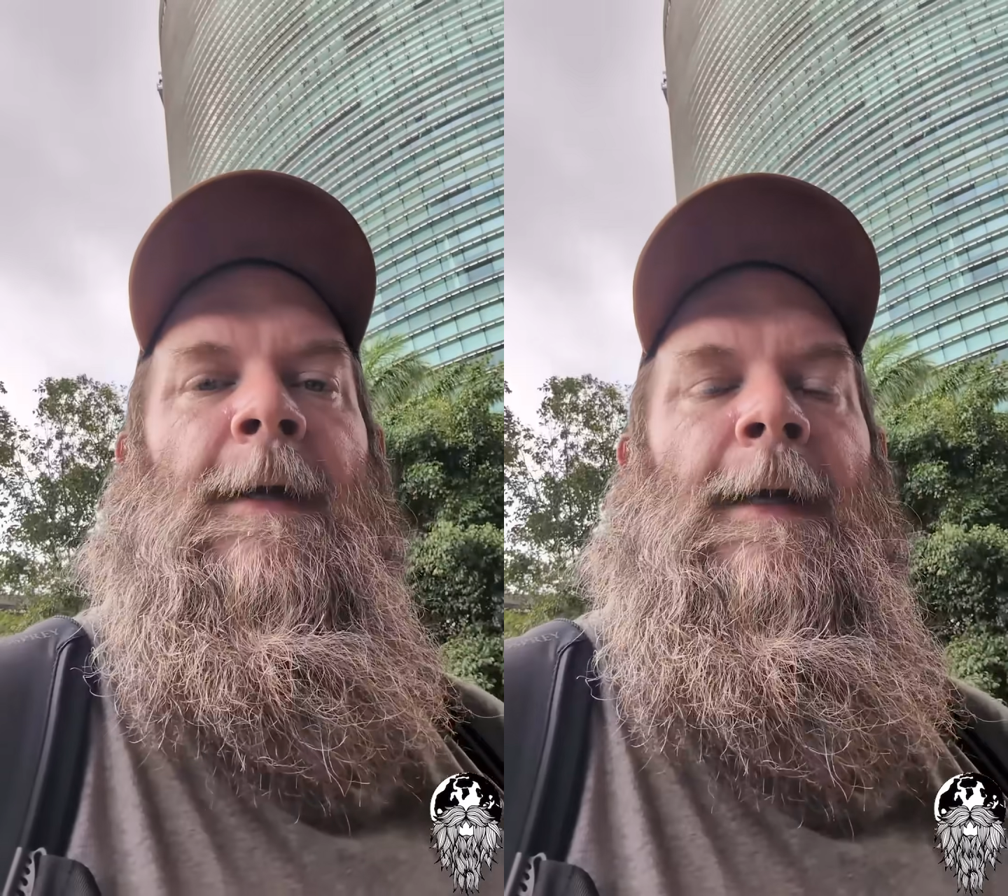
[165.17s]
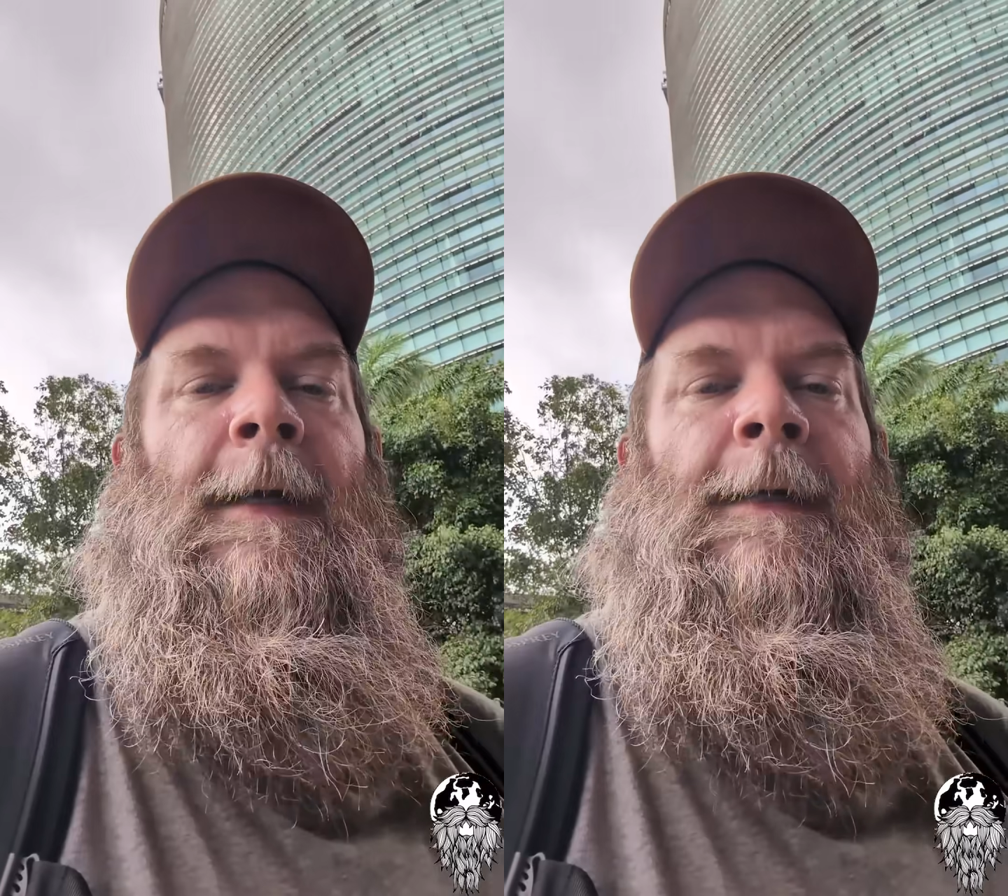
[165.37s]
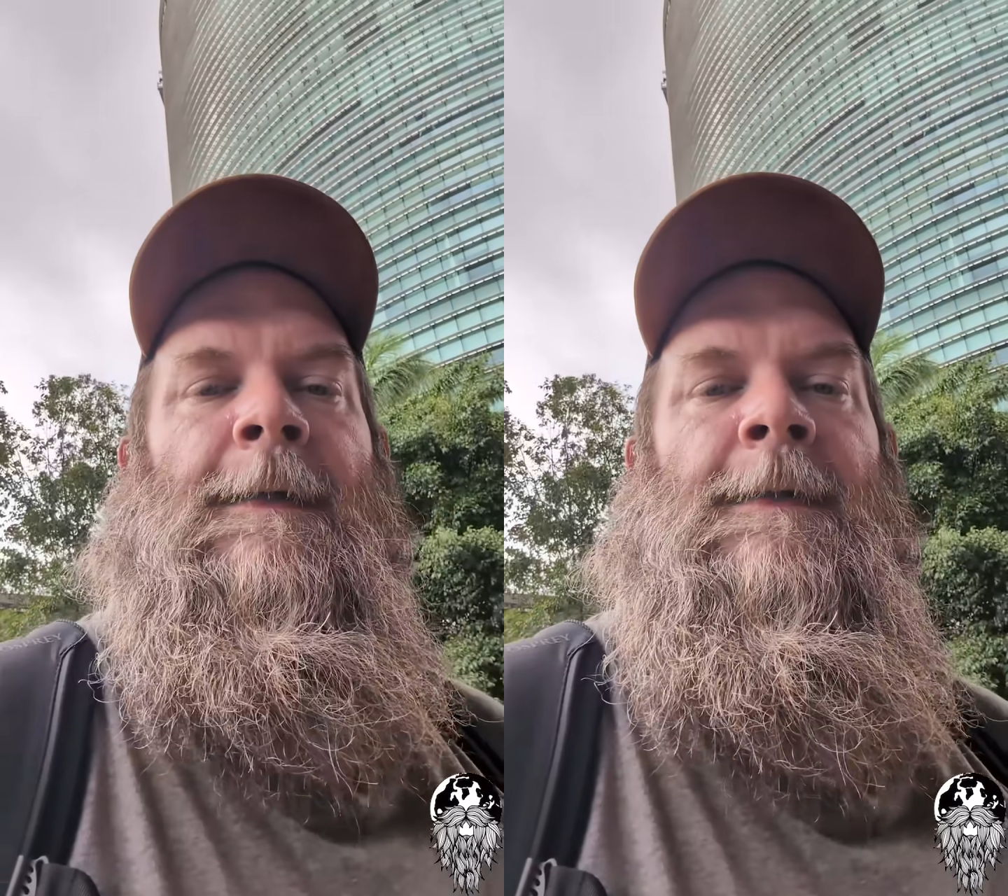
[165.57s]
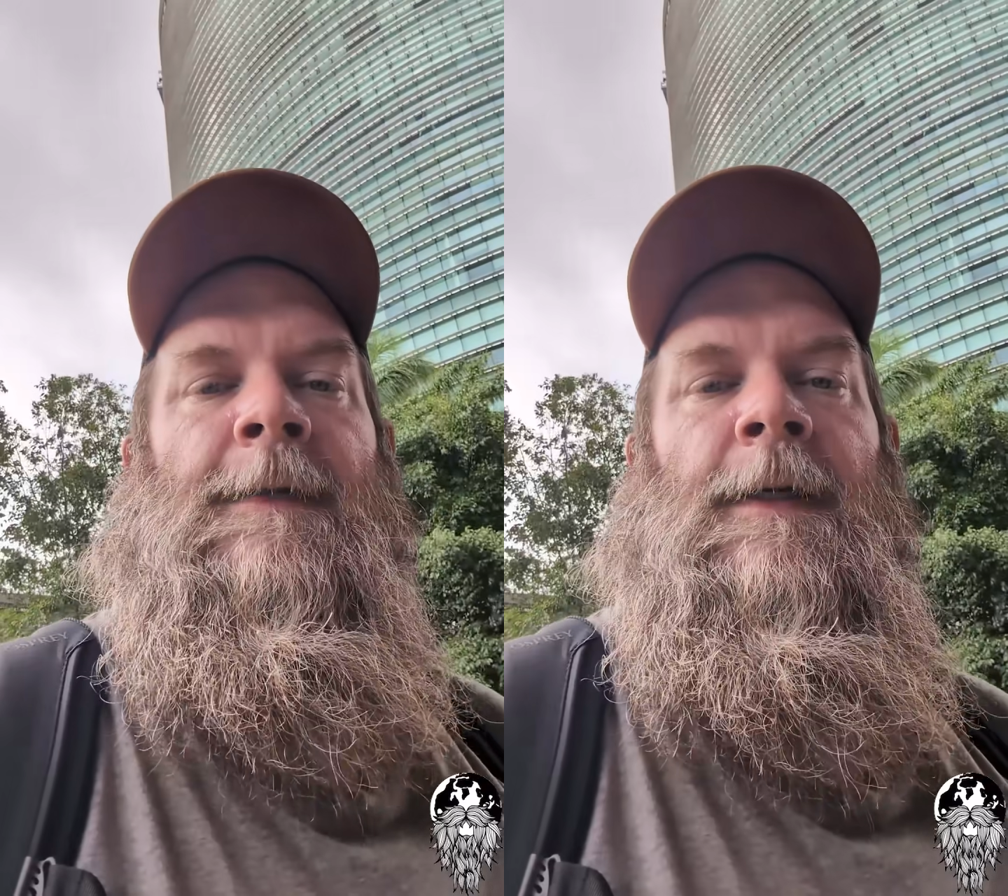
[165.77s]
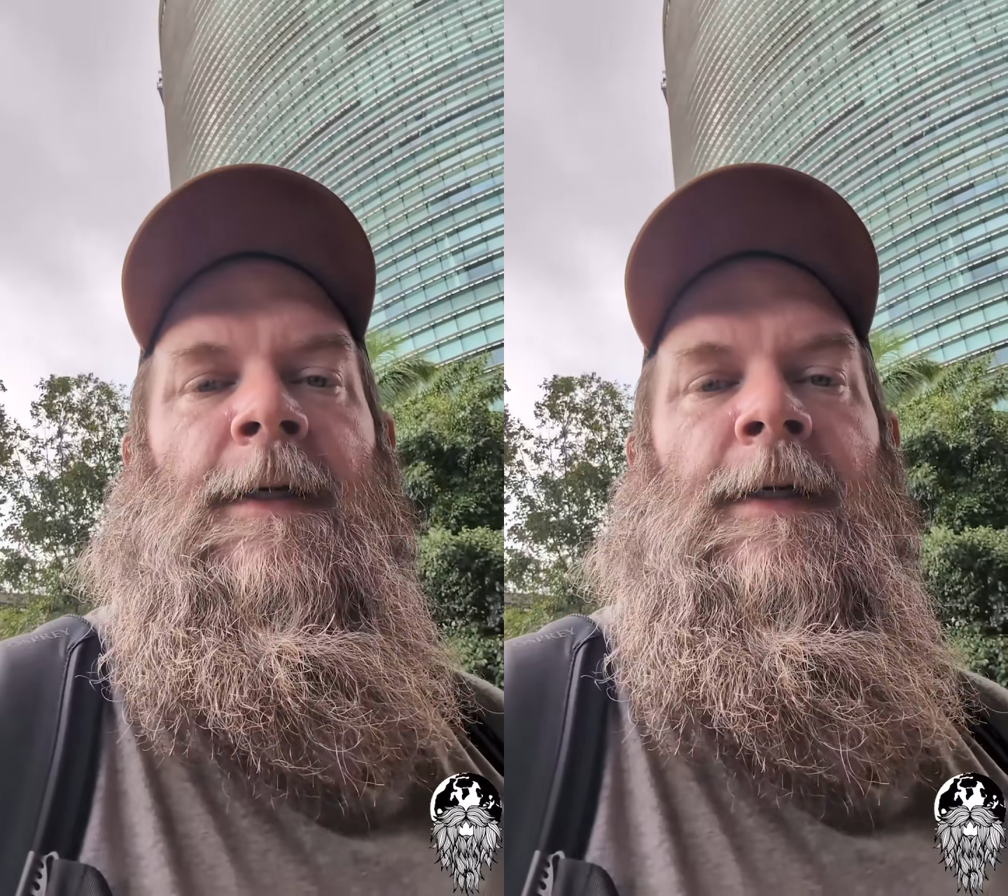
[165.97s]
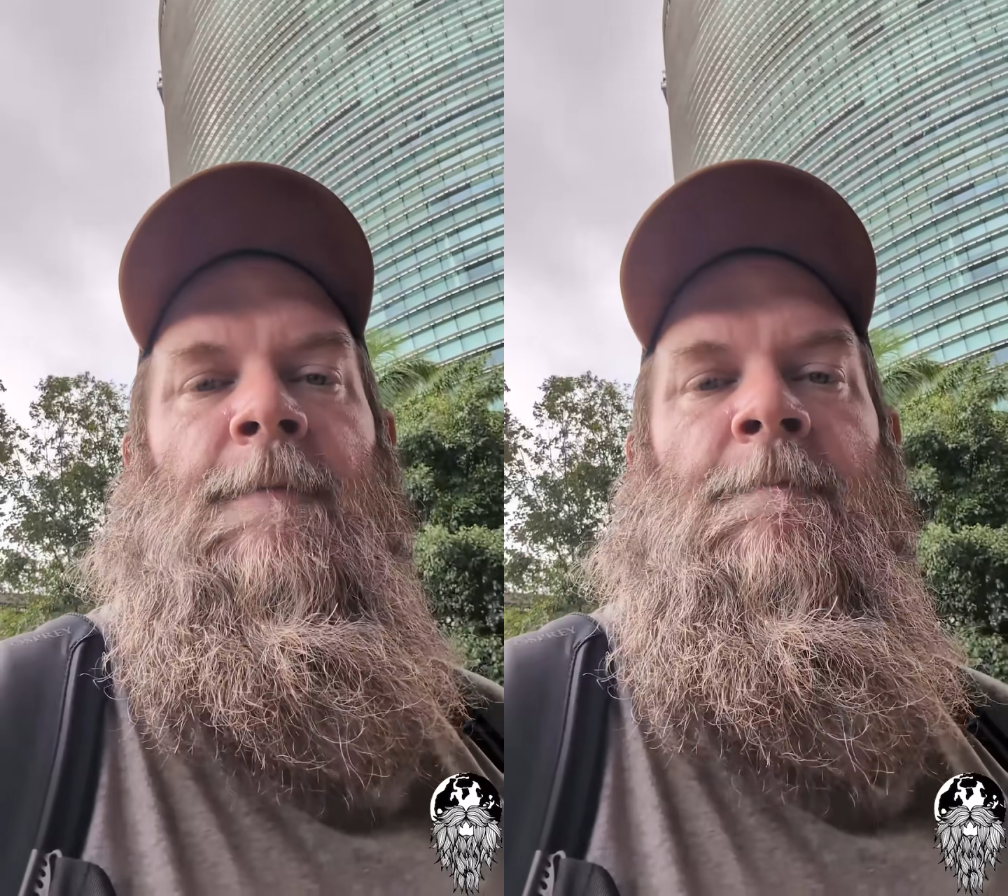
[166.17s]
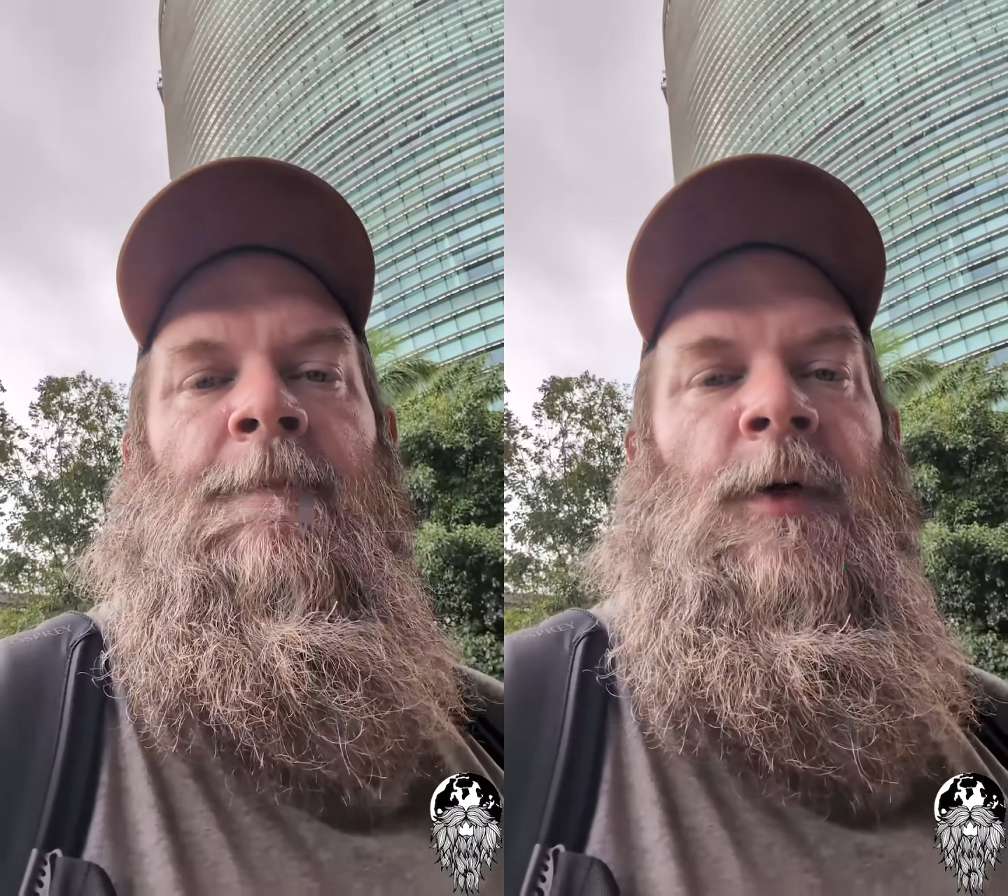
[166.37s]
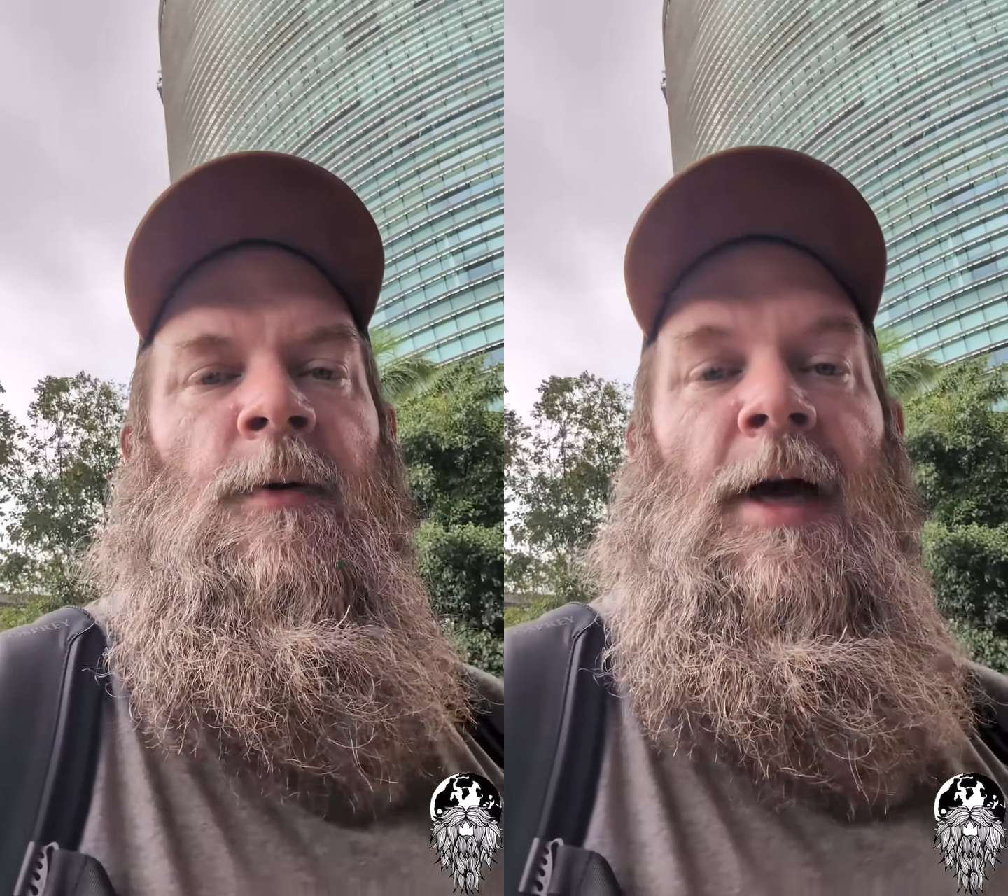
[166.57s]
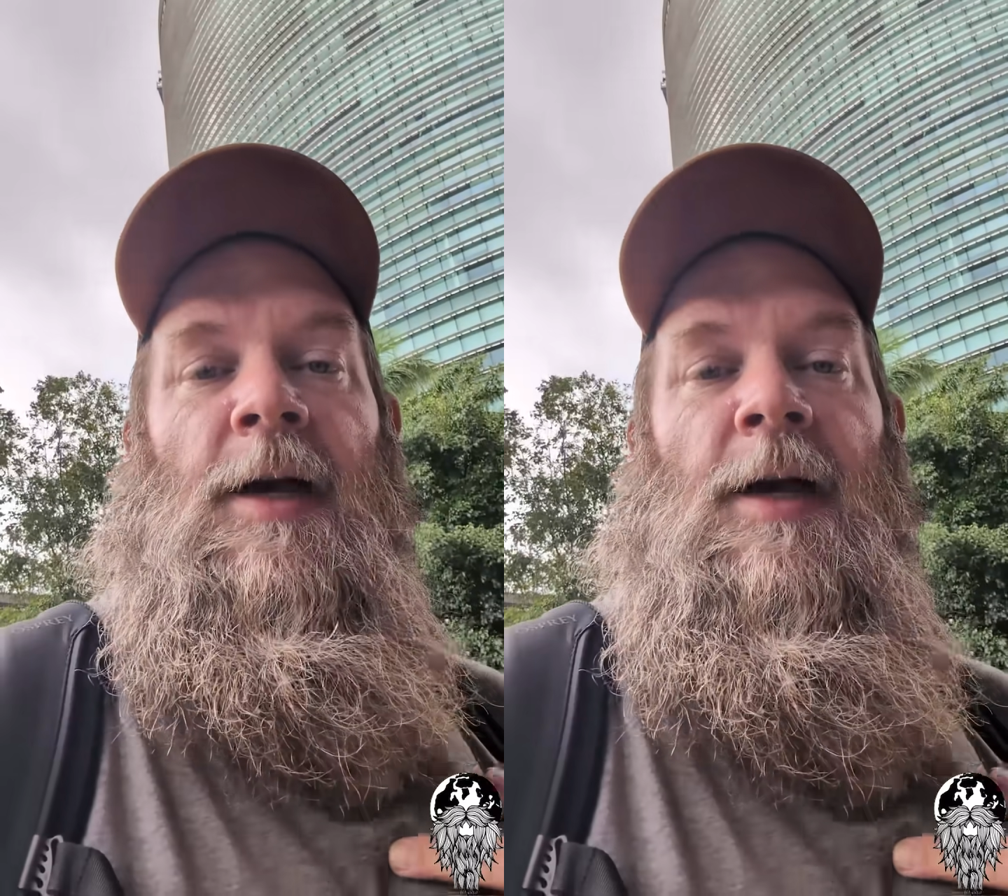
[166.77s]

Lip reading: And you know,